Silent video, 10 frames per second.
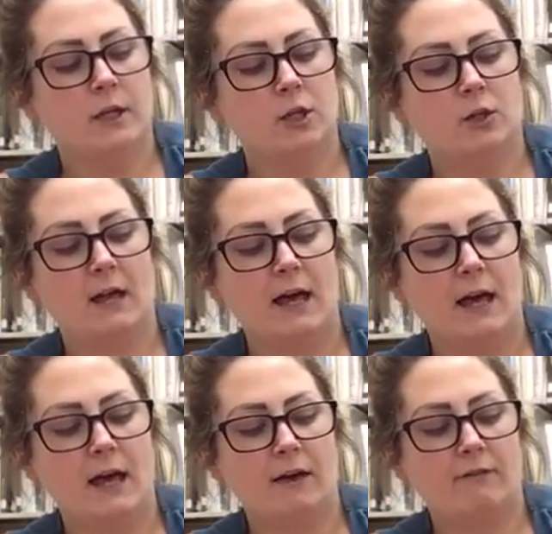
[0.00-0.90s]
you'll
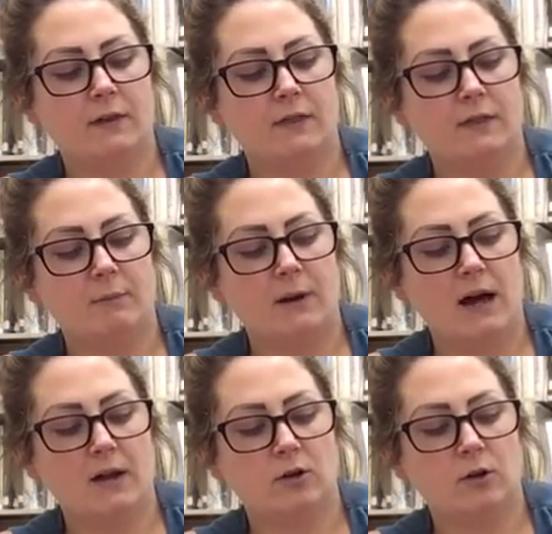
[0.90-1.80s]
have the
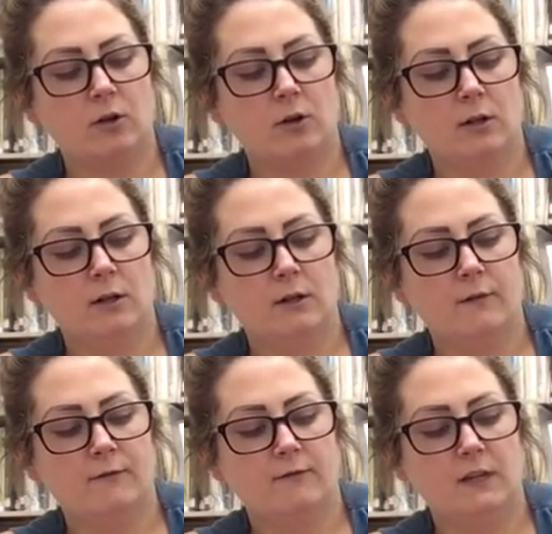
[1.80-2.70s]
bottle
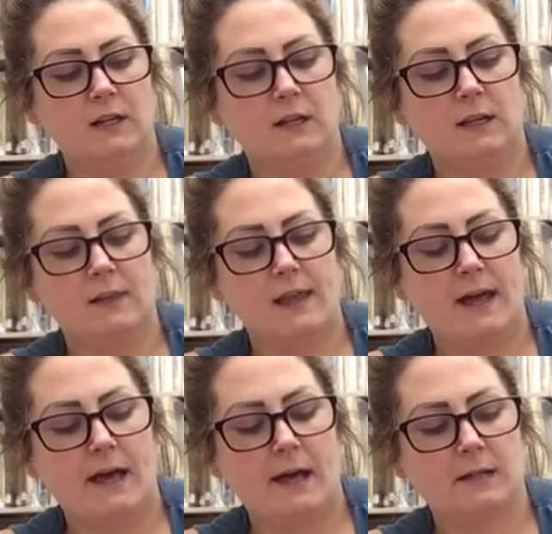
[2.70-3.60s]
feeding
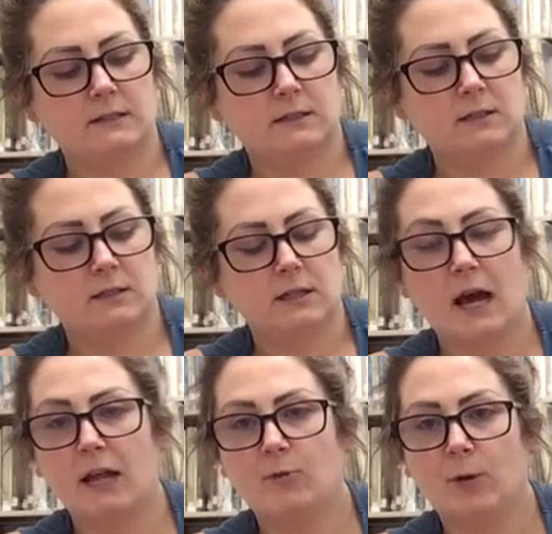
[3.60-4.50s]
that
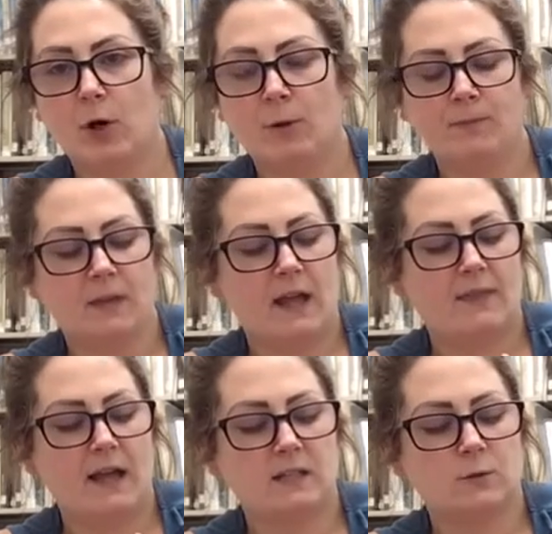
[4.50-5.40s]
cotton ball,
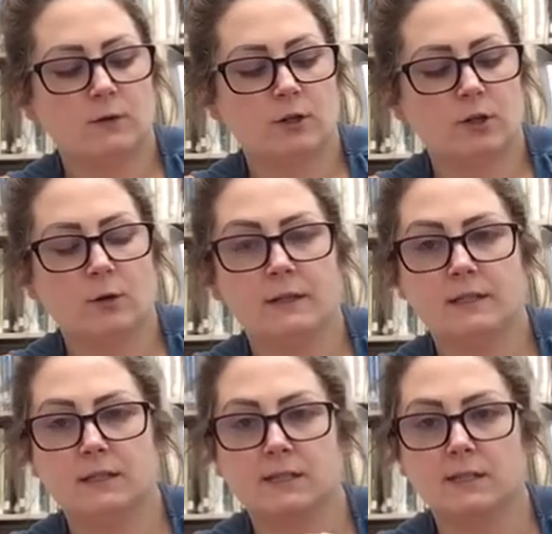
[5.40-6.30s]
and that's where they're going
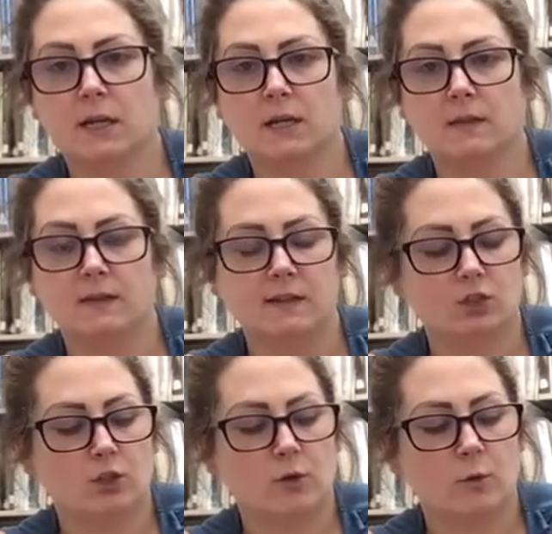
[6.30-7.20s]
to suck the
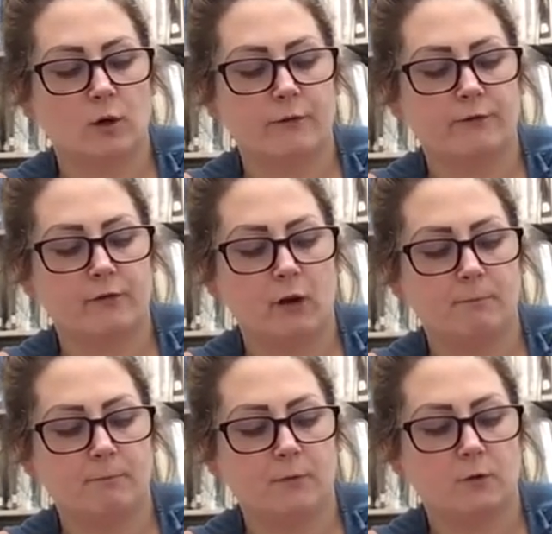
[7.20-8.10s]
sugar water from,
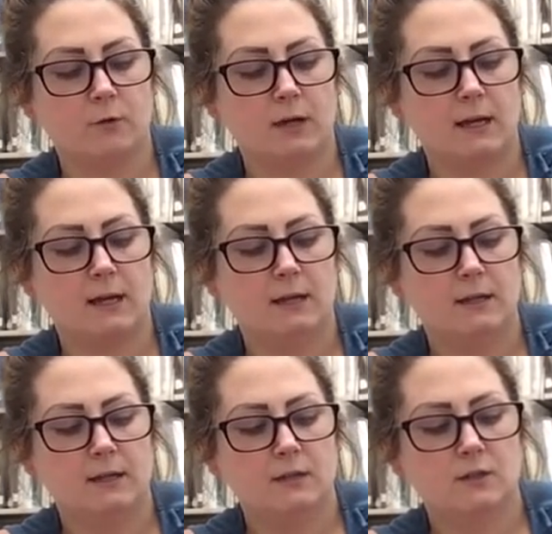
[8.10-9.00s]
okay?
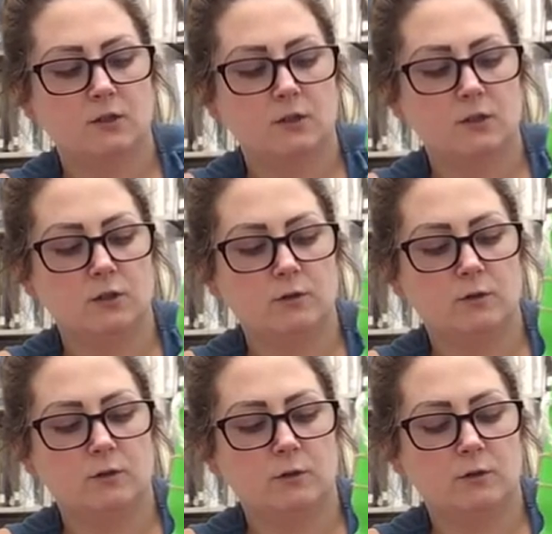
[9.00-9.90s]
So you
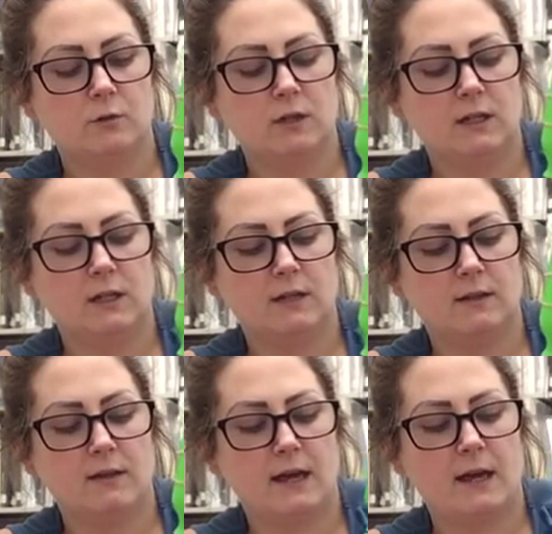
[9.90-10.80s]
do need
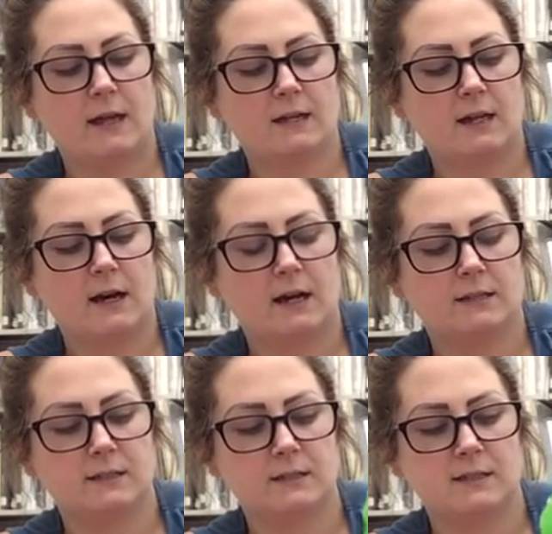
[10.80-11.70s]
that
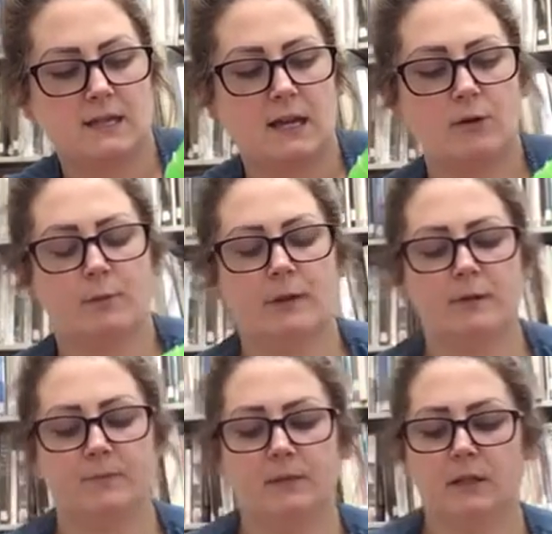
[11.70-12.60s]
cotton to stick out a bit.
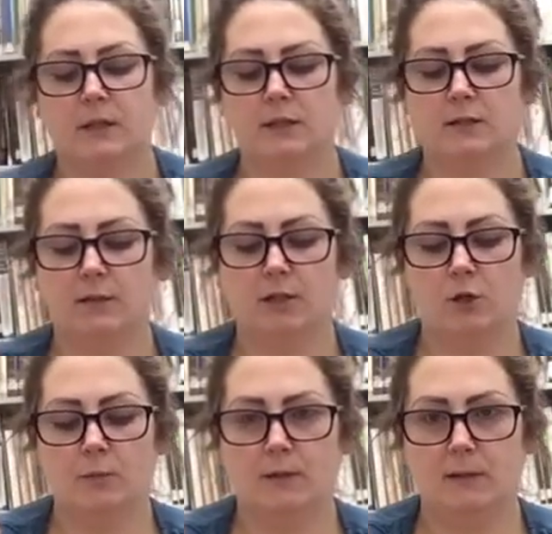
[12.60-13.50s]
So I'm going to
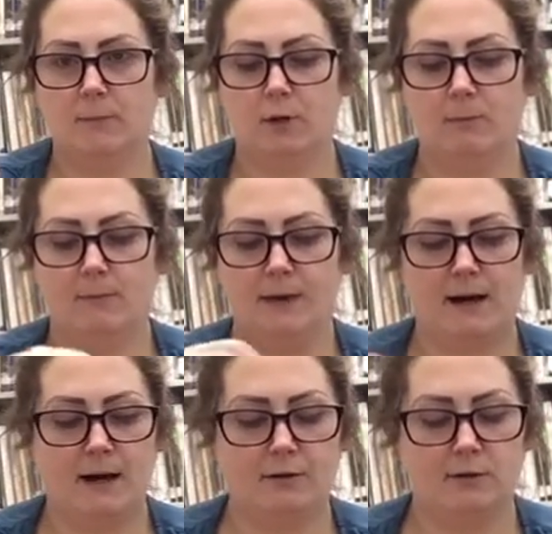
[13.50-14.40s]
open up our
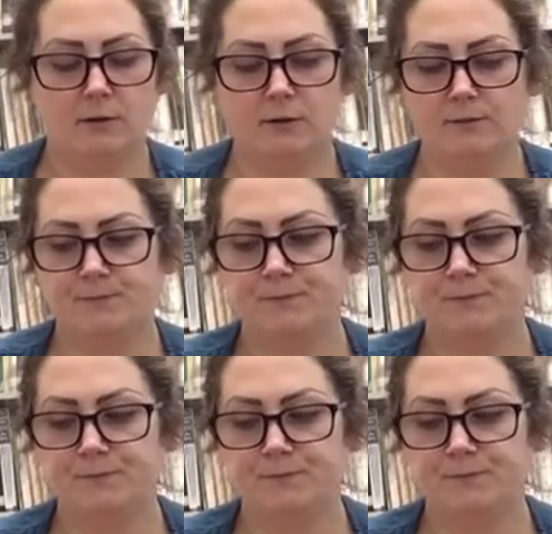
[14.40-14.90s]
bottle,